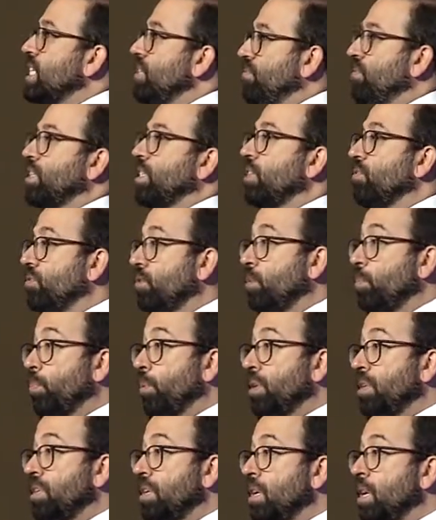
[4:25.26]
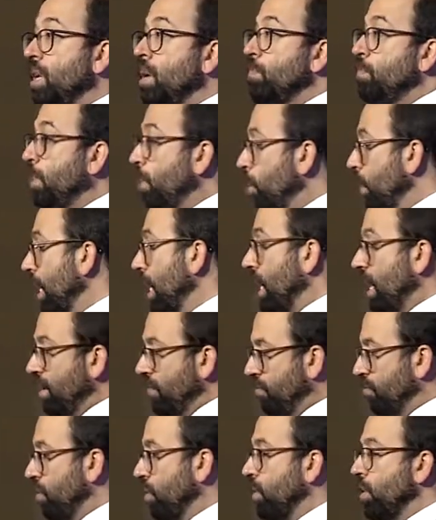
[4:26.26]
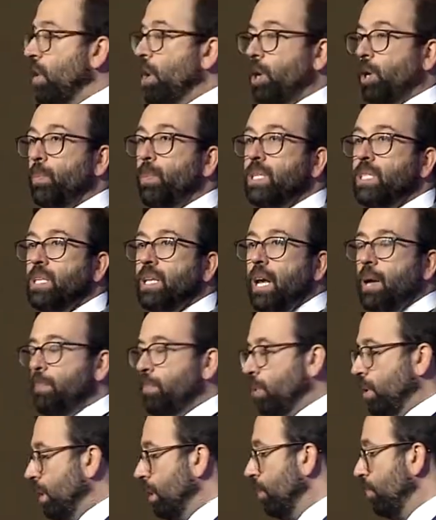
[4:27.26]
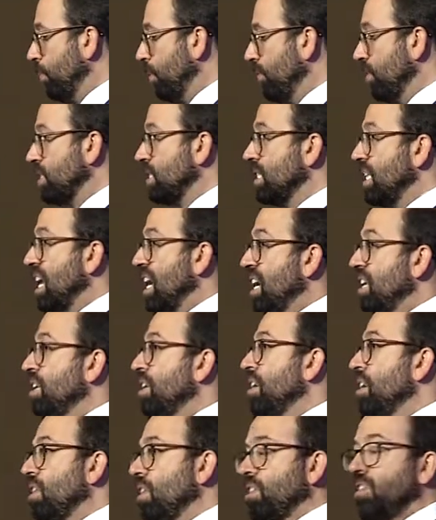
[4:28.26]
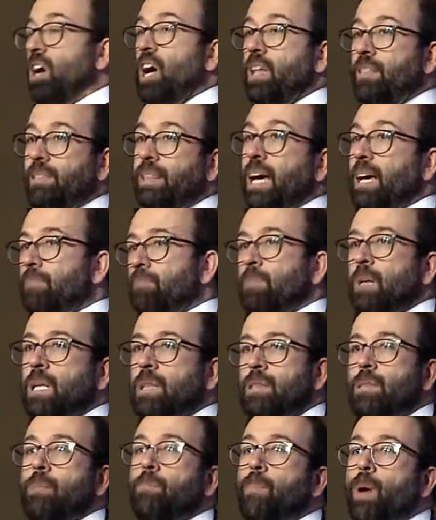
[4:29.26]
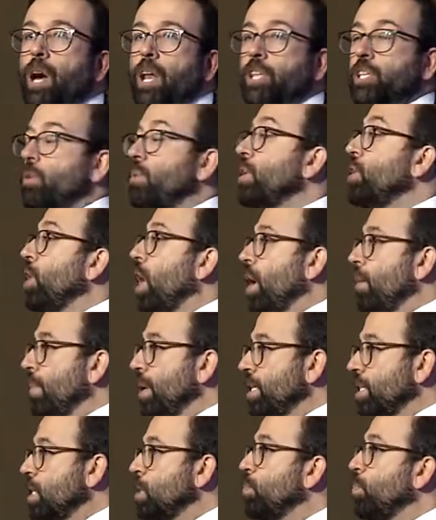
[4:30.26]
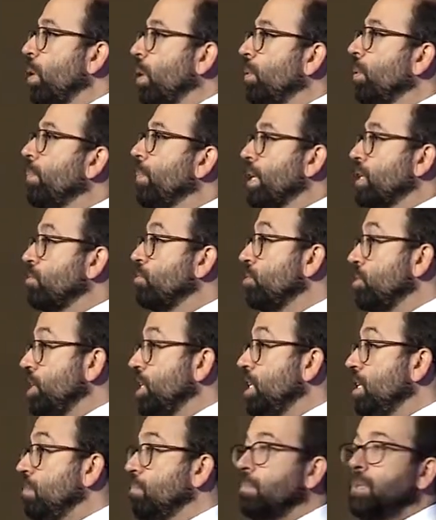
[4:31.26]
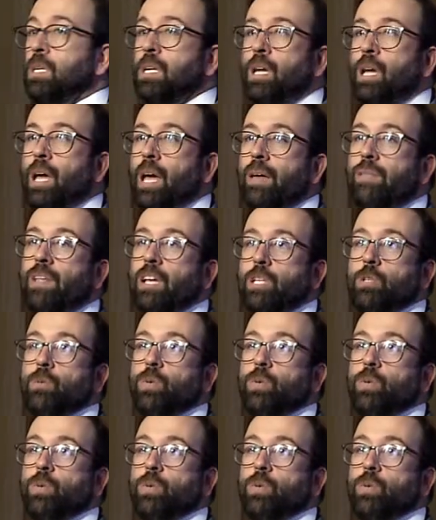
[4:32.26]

a fiscal footprint, but we have, for the arguments that I put in the previous slide, thought that the monetary dominance is probably the best regime and as a